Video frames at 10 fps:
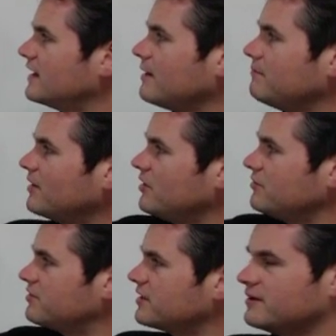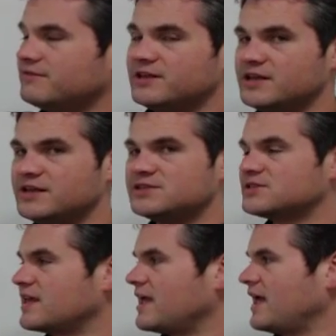Now, both of
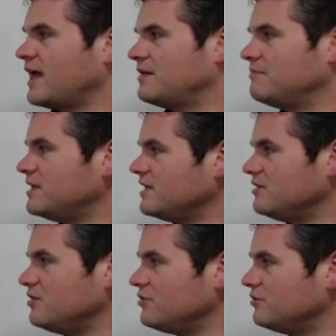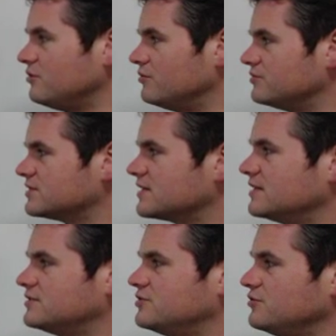these can be used
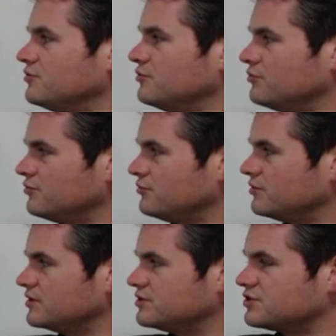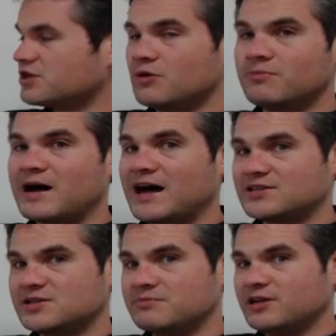to show
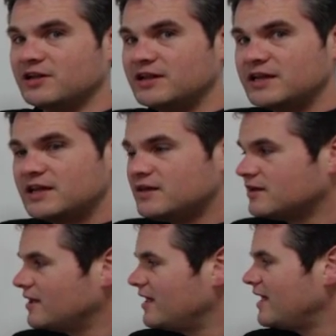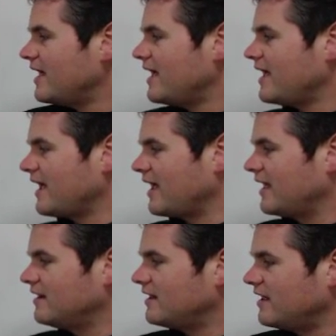possibility
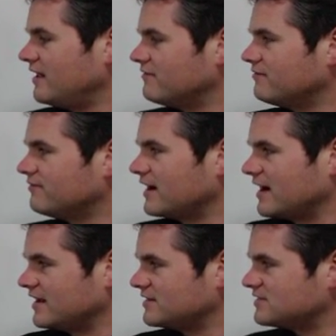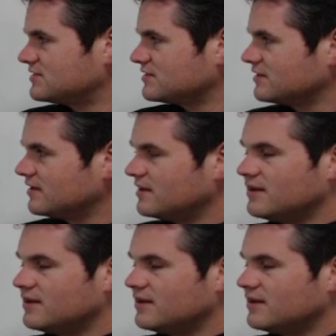and advice.